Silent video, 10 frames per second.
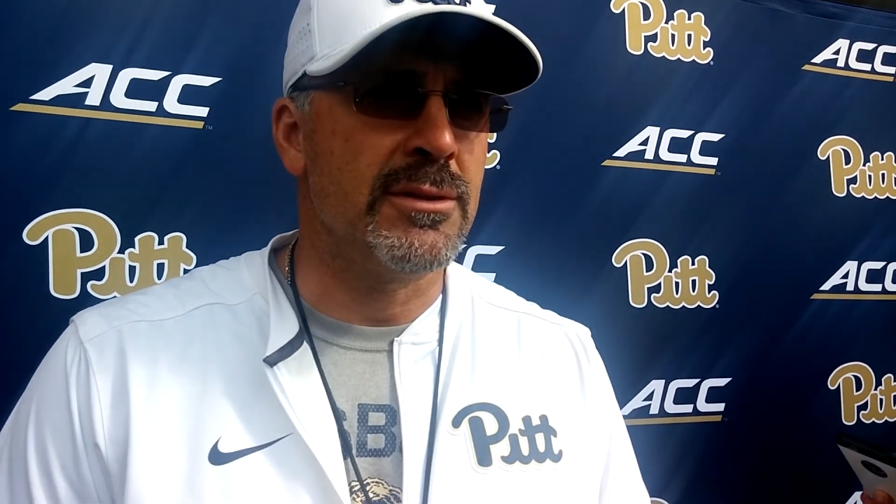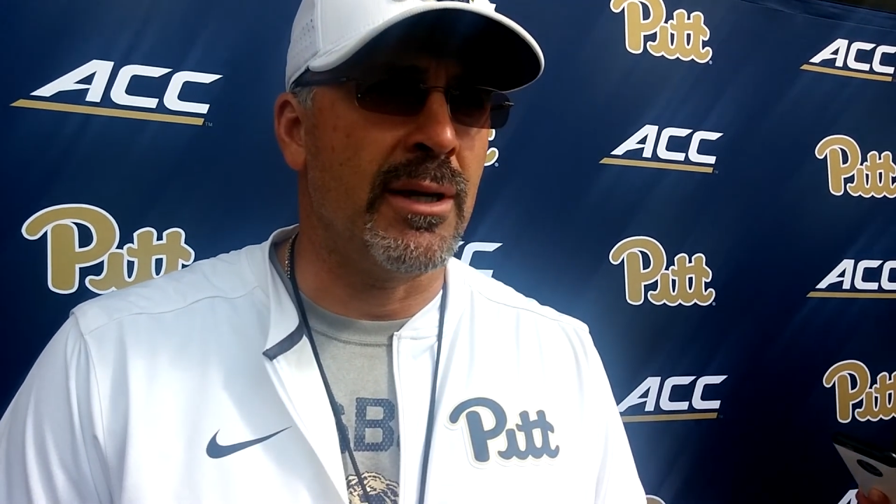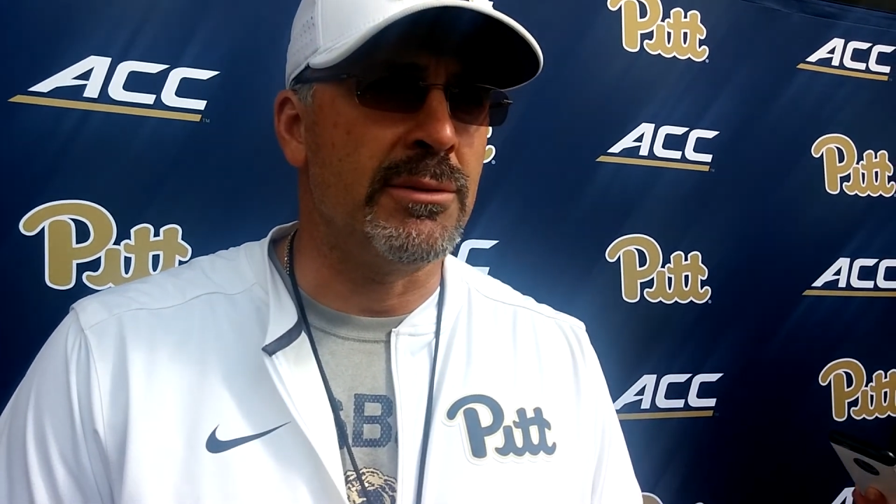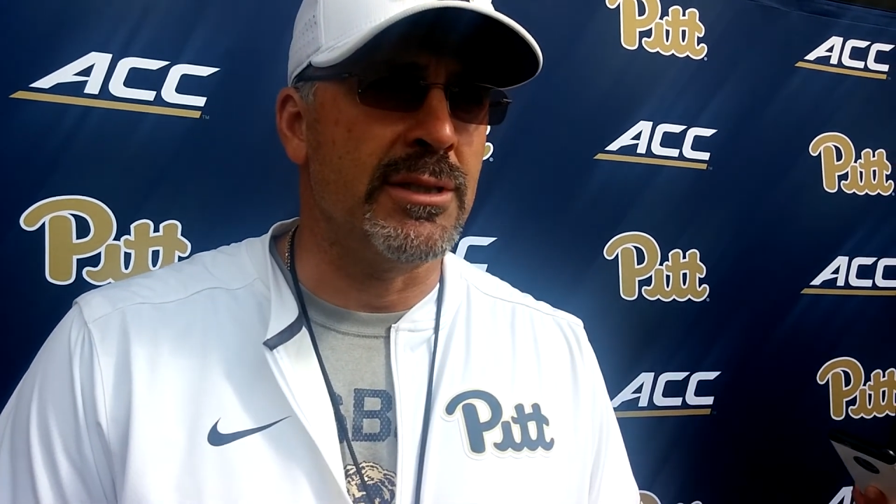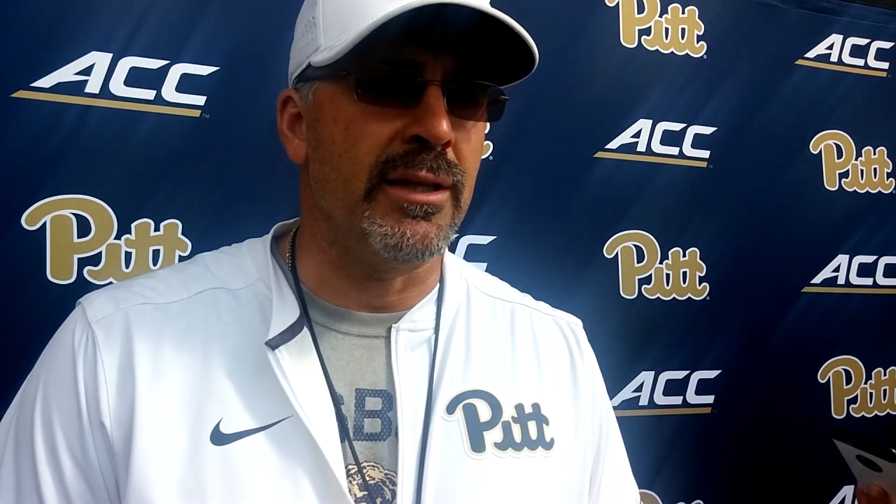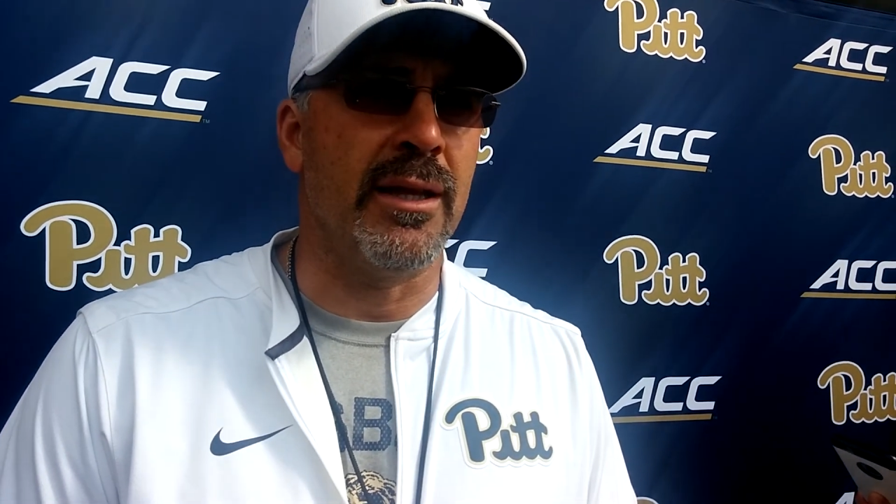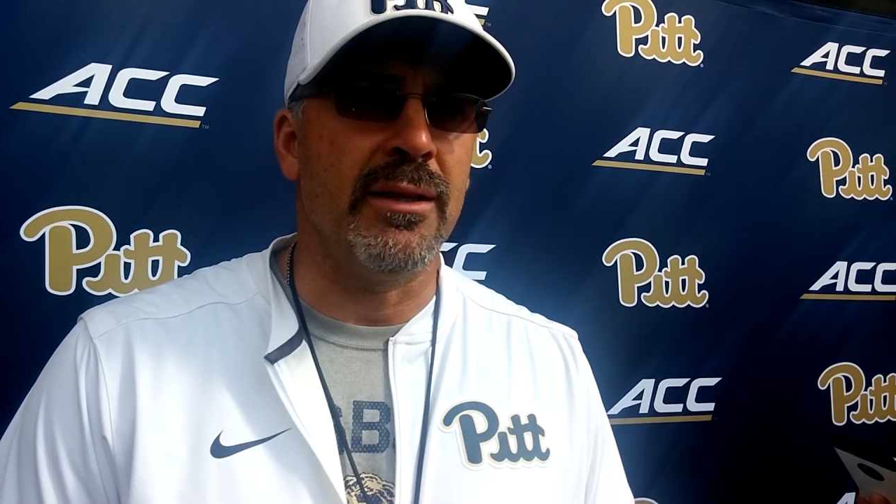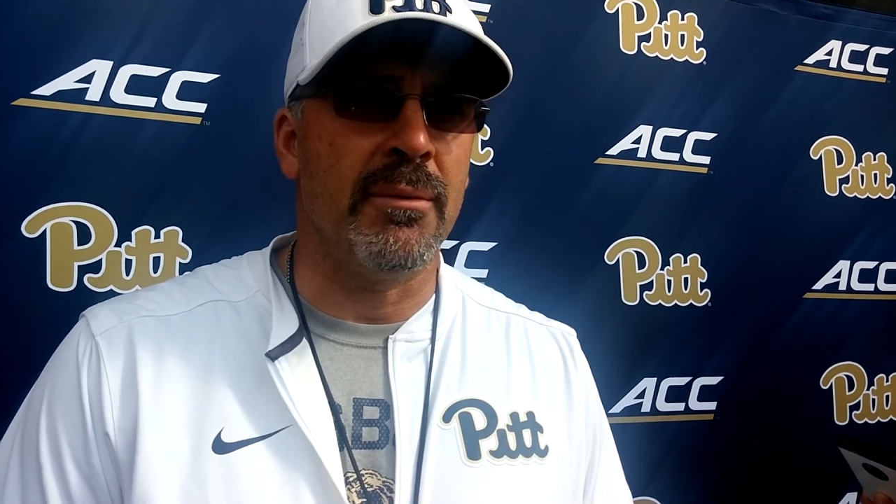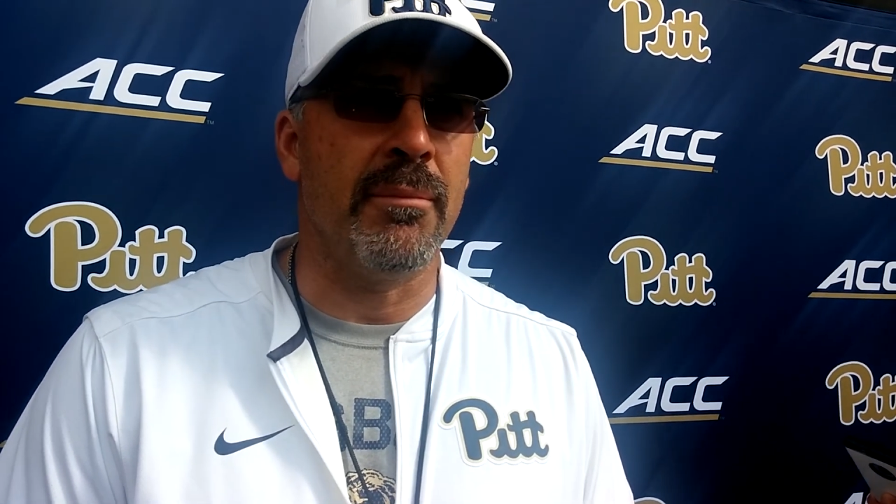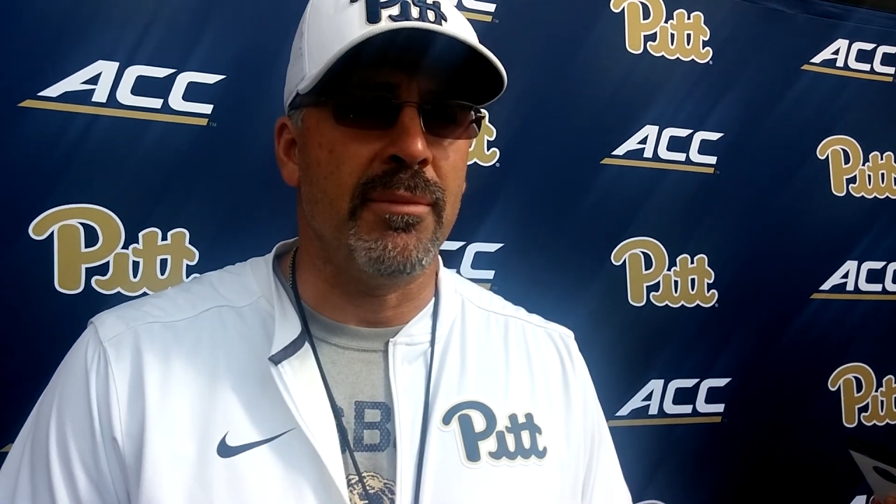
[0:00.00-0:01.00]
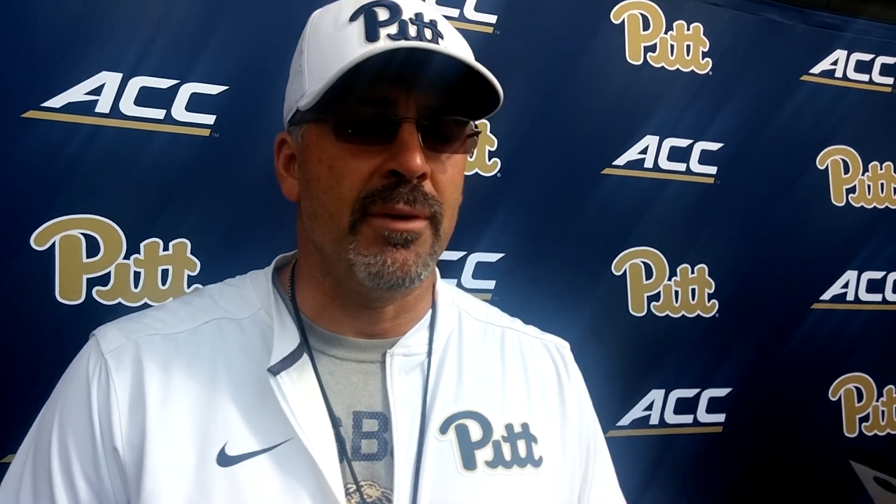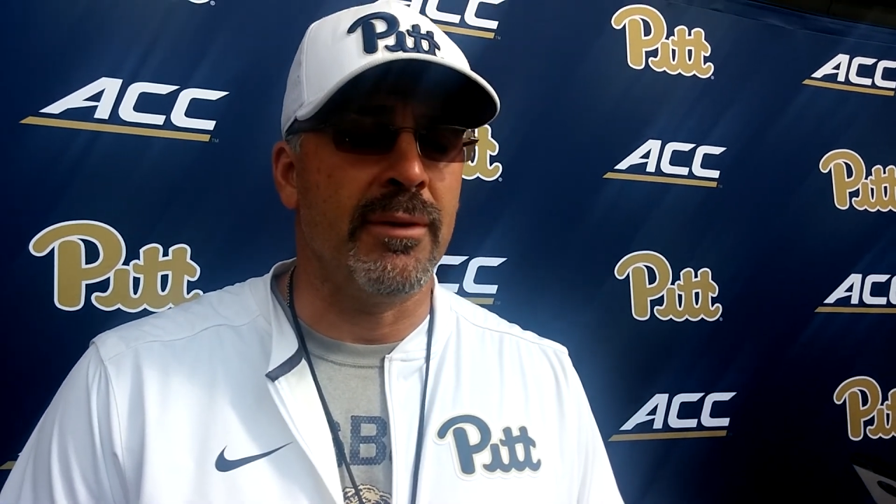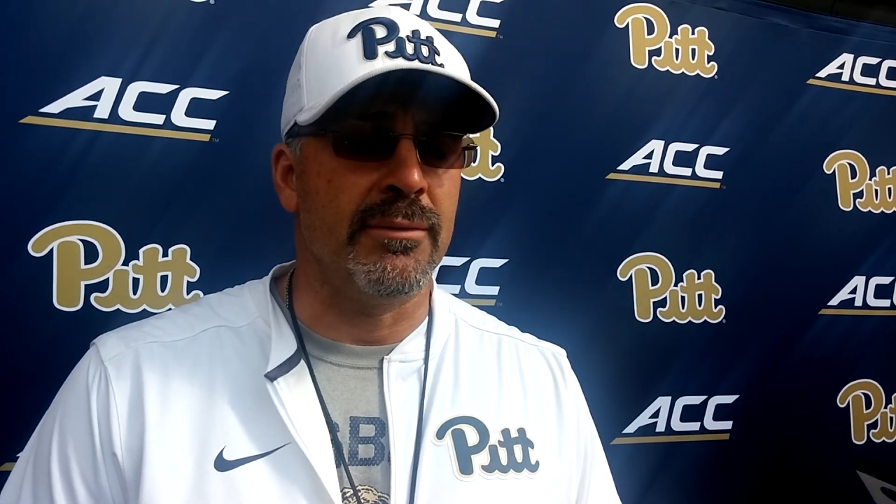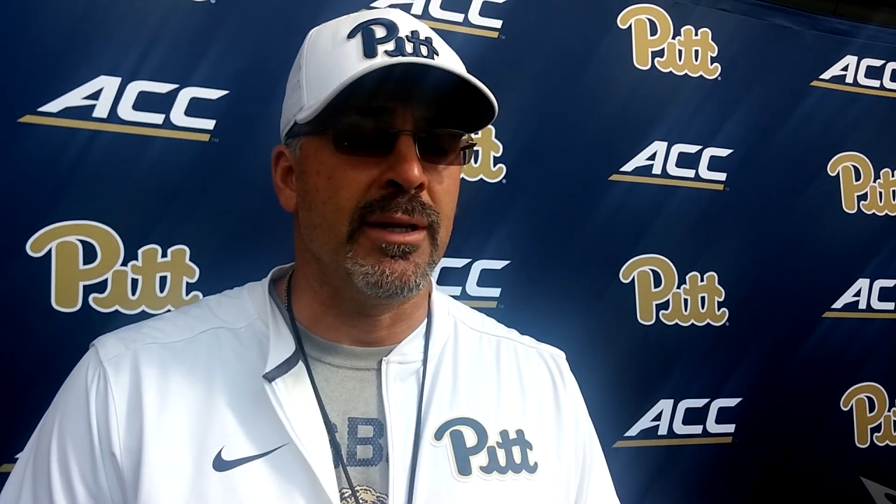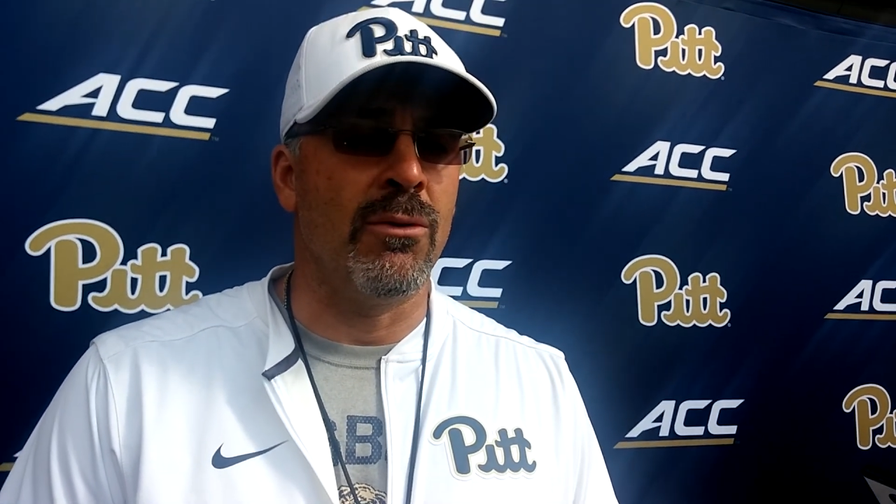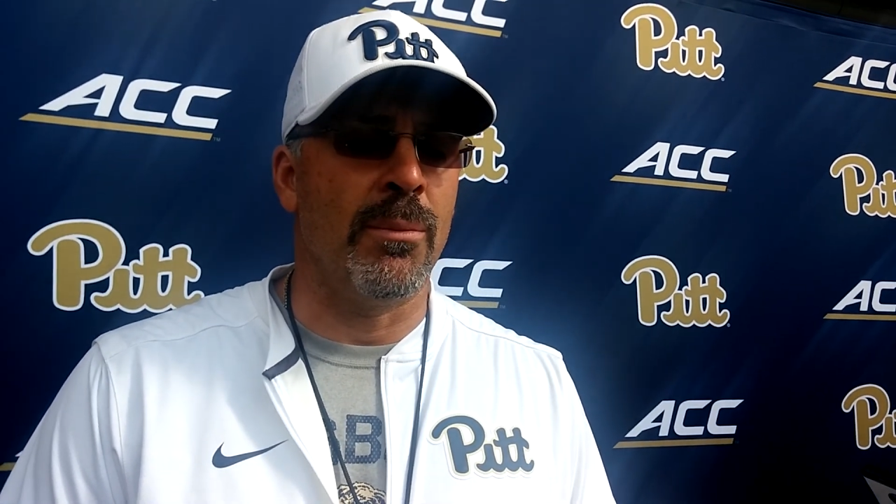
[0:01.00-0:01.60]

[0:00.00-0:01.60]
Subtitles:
So I would say they